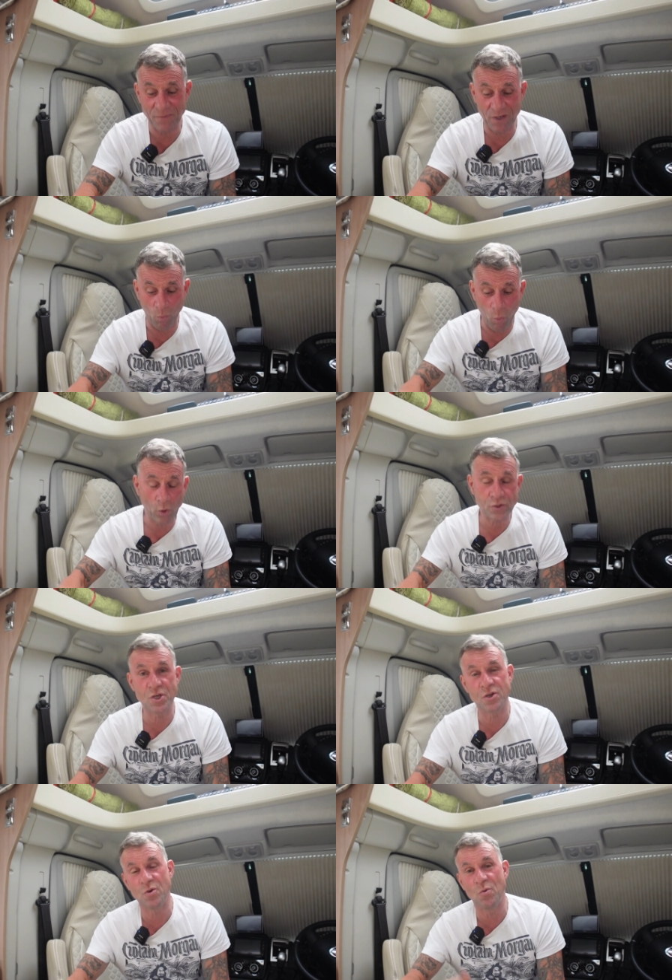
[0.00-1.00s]
You know, what
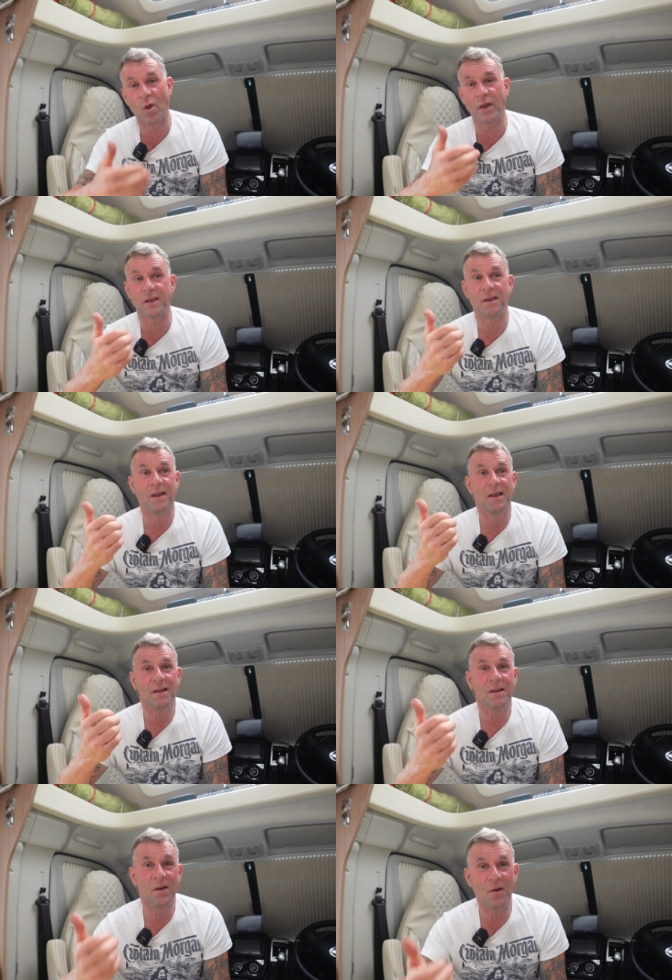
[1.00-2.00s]
do you like?
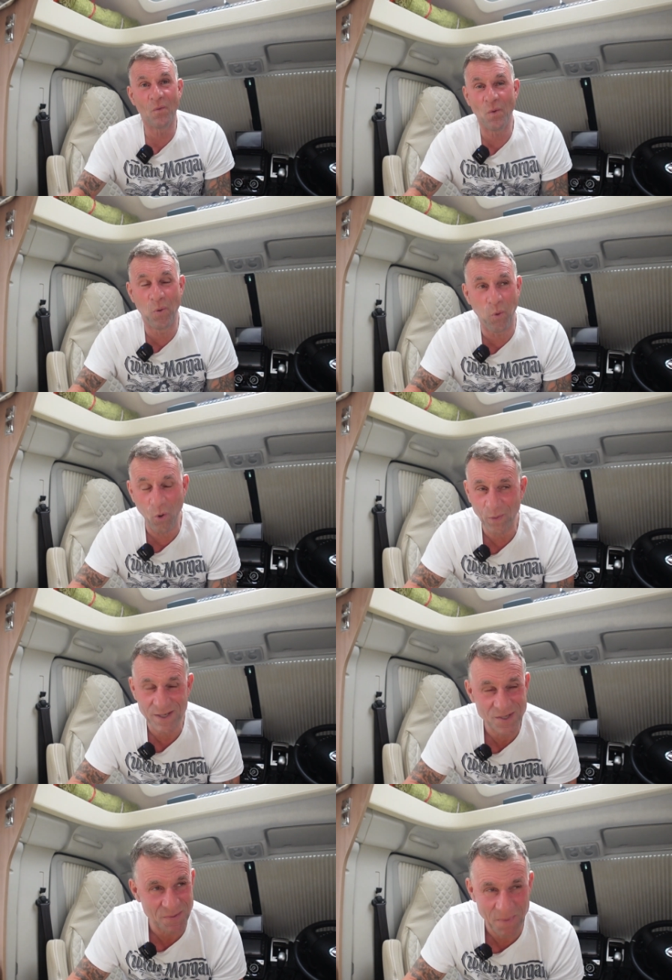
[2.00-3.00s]
What
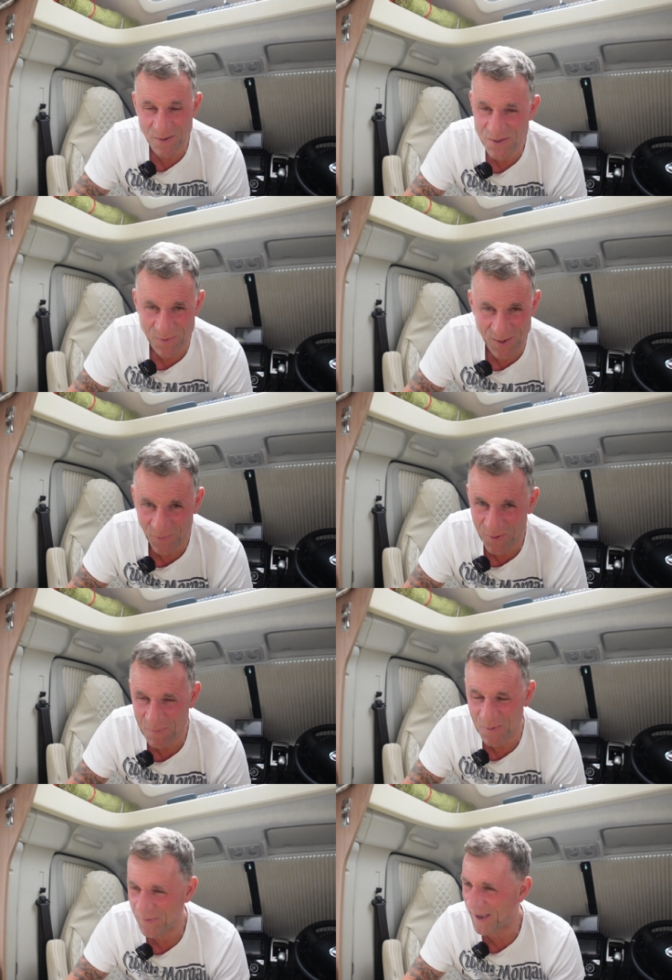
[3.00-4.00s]
is the most
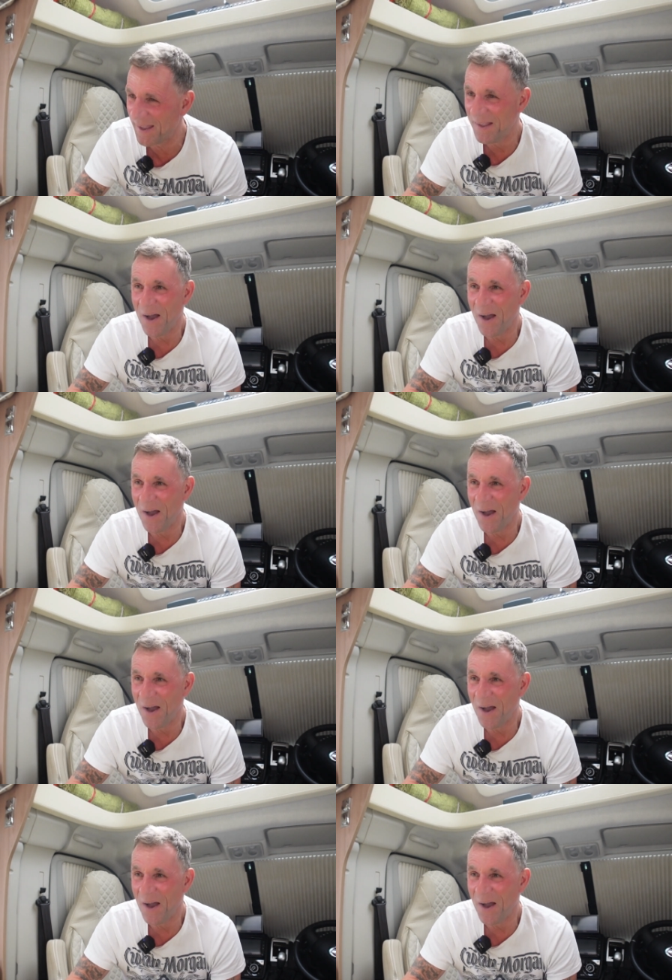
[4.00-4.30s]
reliable van?